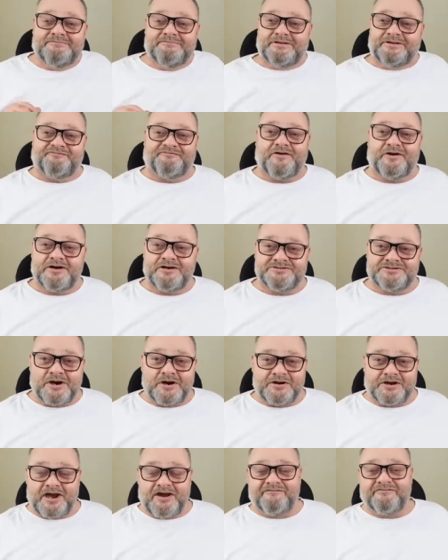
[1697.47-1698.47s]
But as far as
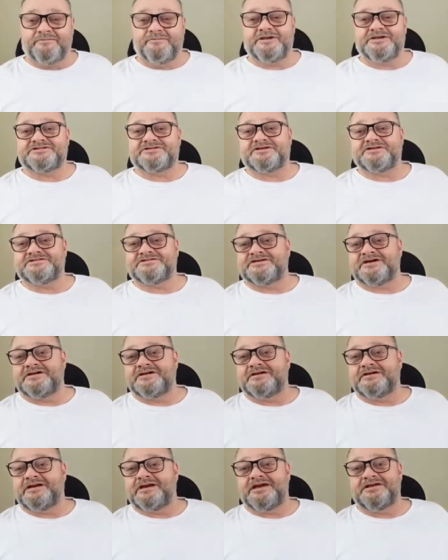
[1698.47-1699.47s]
our government's
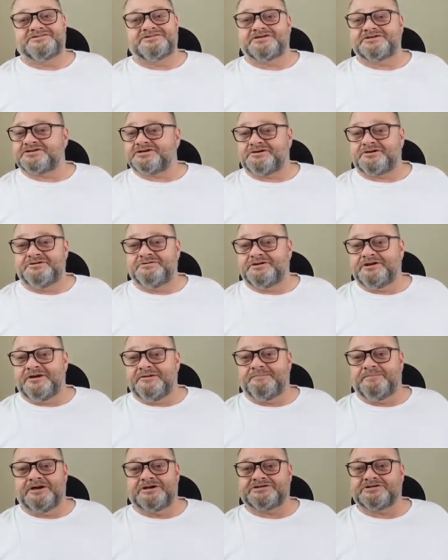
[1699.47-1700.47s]
concerned, it's a screwed
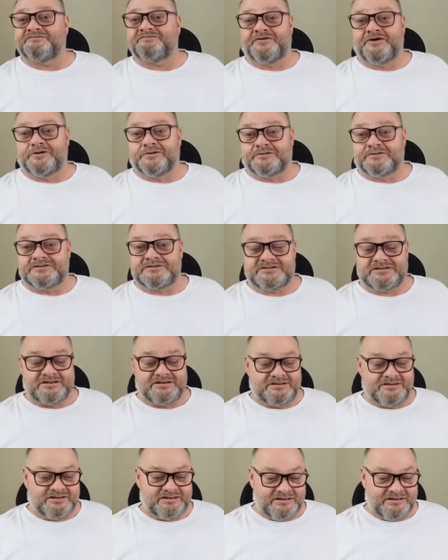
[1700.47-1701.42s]
up bunch of folks.